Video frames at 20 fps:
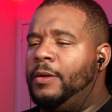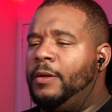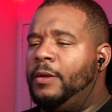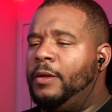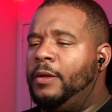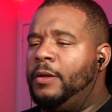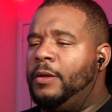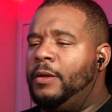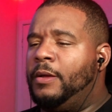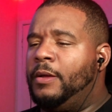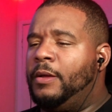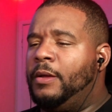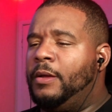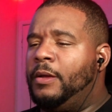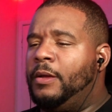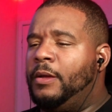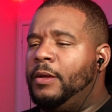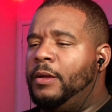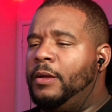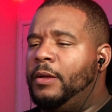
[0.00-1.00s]

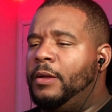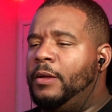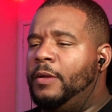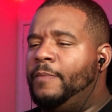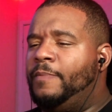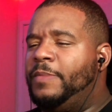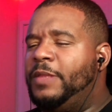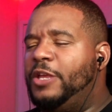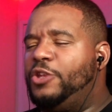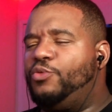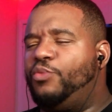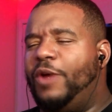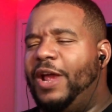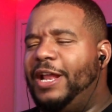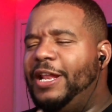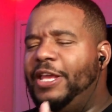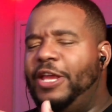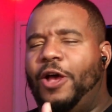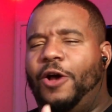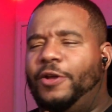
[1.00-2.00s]
This is Ray
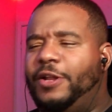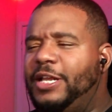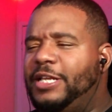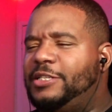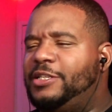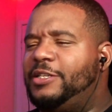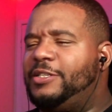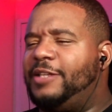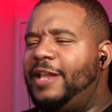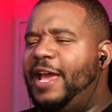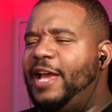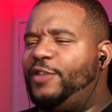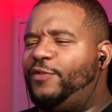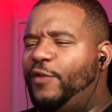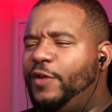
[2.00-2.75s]
Liotta, is this last film?